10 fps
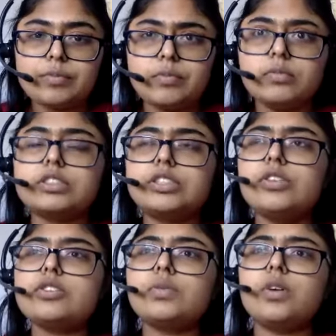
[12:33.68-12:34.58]

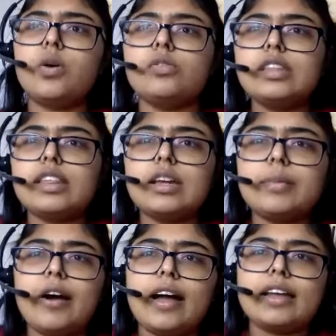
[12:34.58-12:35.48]
students would only think
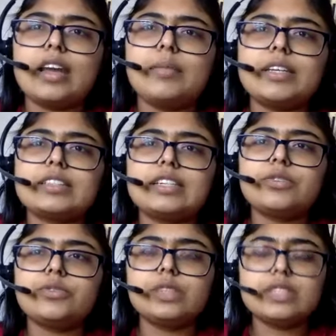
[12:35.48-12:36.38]
about academics, and it
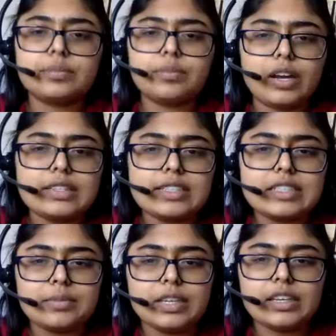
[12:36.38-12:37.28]
was really surprising
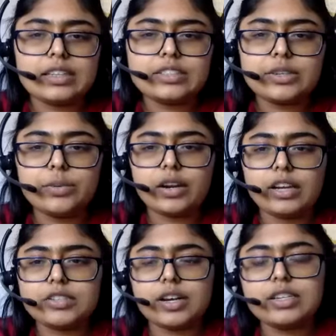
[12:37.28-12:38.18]
to me. So what
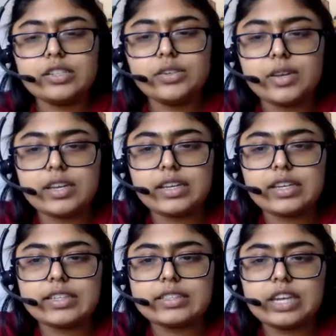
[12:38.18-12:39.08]
I tried doing
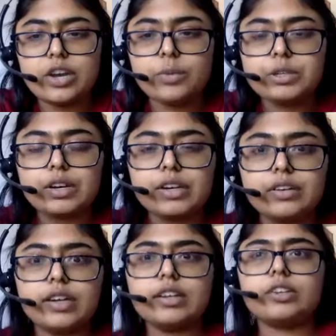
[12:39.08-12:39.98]
is we tried
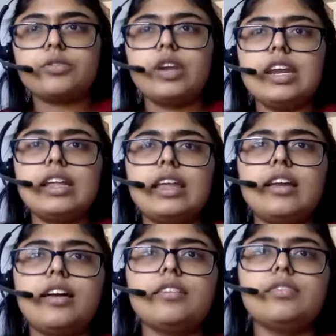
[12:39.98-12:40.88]
creating
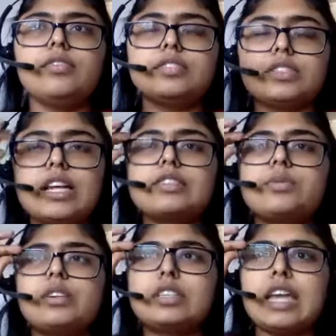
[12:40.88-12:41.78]
like so that's
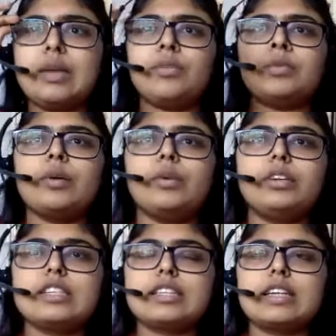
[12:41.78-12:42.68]
where it came from, that we
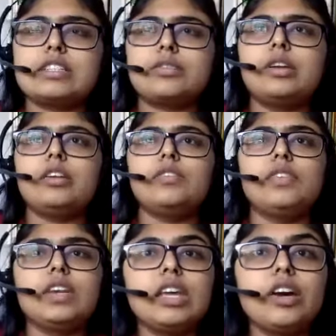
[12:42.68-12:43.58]
decided to create a
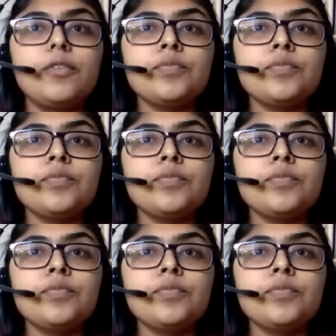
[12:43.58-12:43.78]
video.